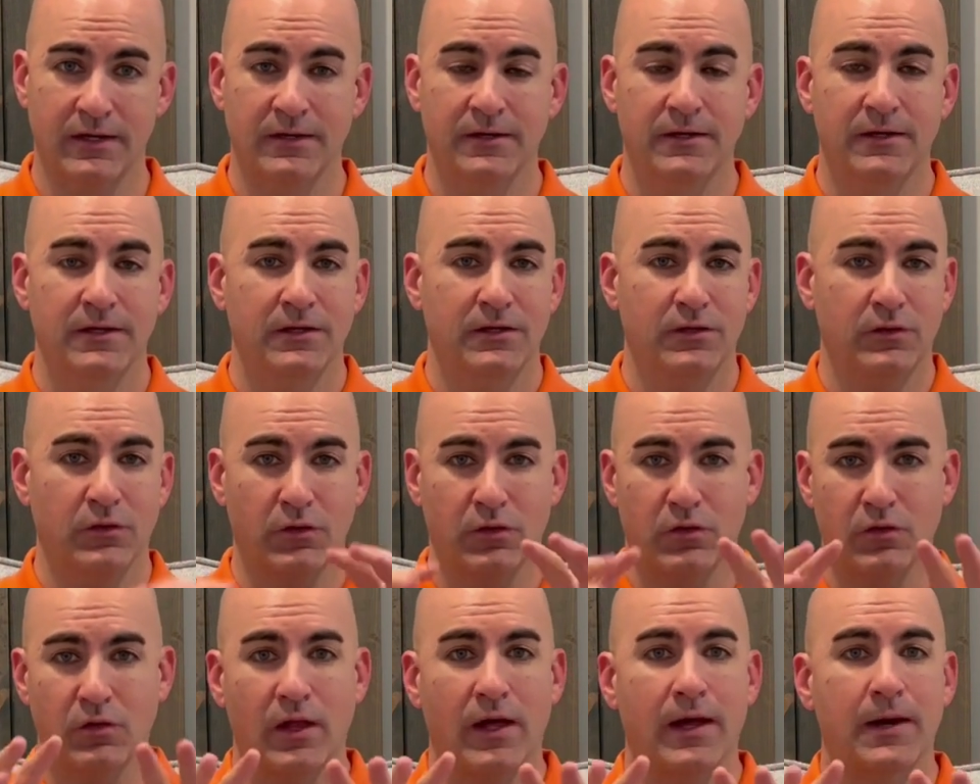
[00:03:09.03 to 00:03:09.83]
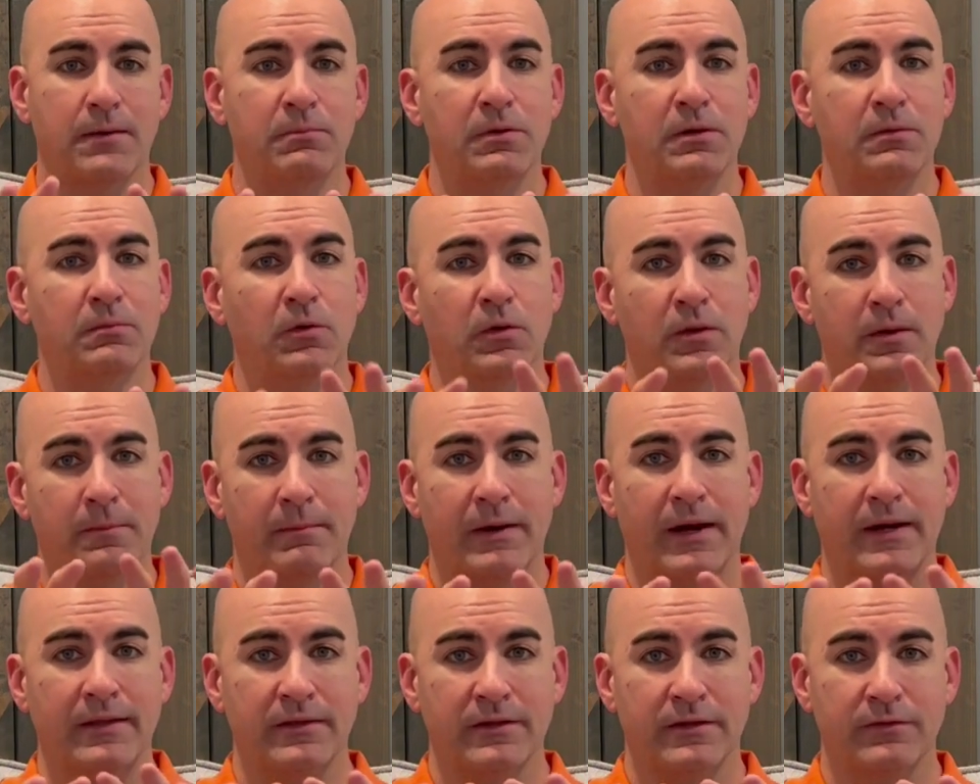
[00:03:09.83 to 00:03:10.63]
There are a lot of people that might
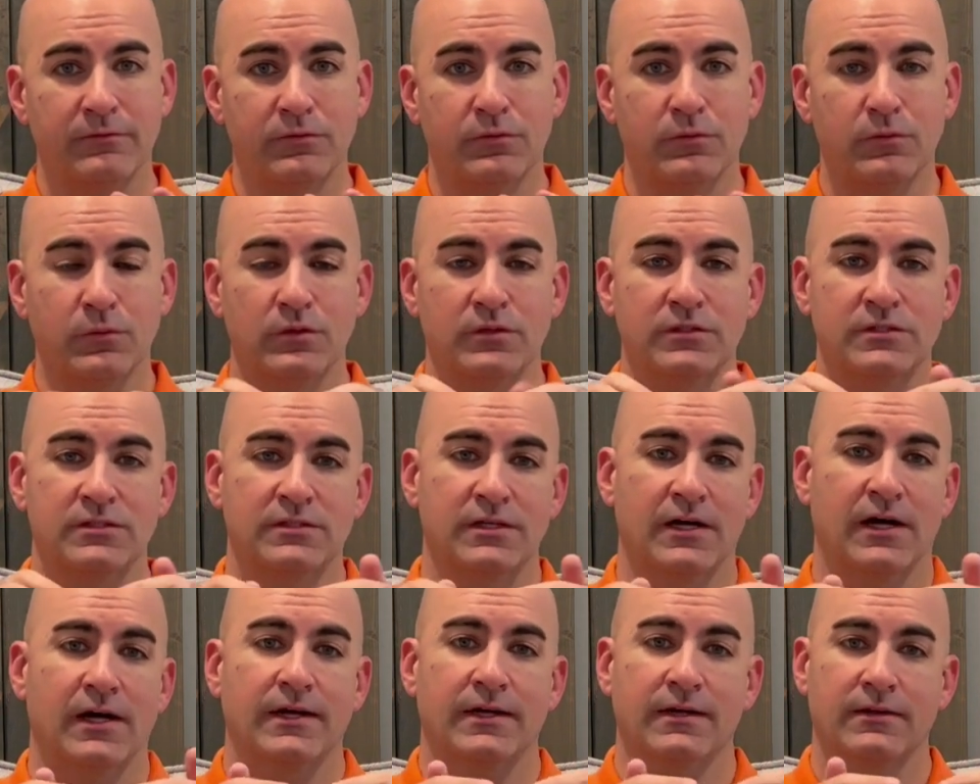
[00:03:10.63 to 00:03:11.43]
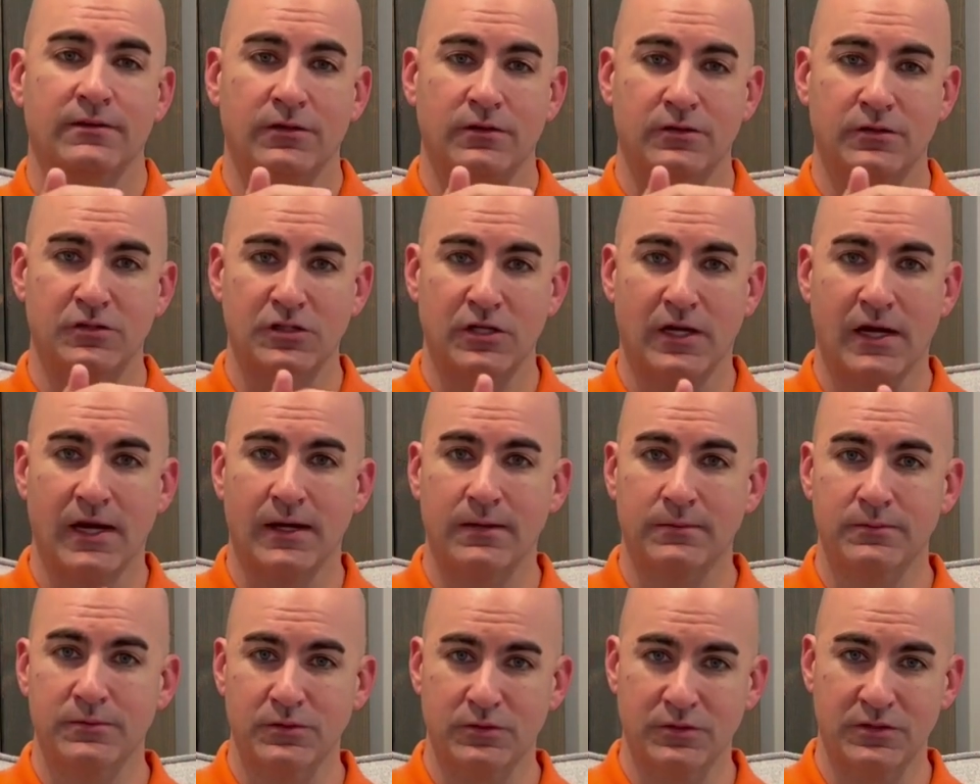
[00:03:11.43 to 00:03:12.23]
live in Woodstock and their jobs
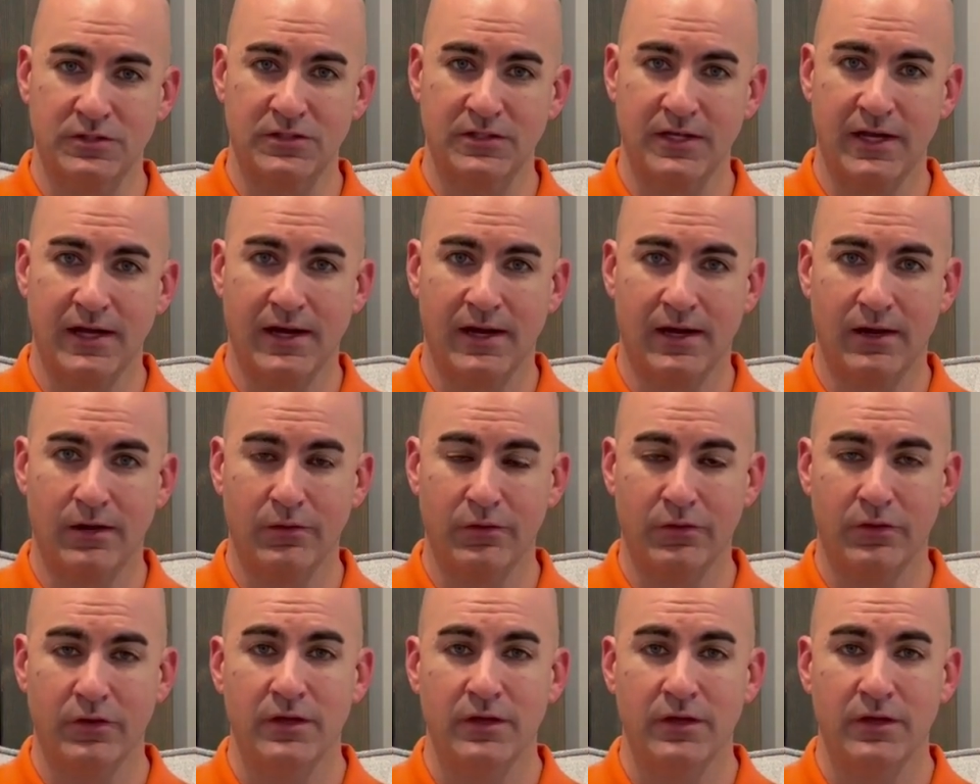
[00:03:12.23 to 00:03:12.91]
are south.